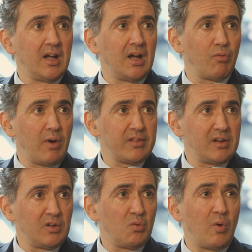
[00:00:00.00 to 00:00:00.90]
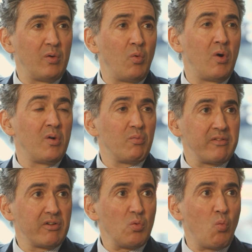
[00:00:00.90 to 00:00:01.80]
rather than
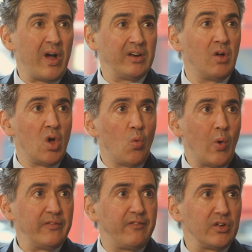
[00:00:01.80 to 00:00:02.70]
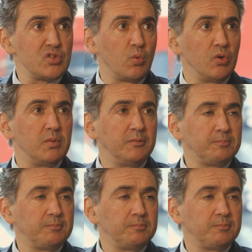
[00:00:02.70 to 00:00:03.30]
one fell swoop.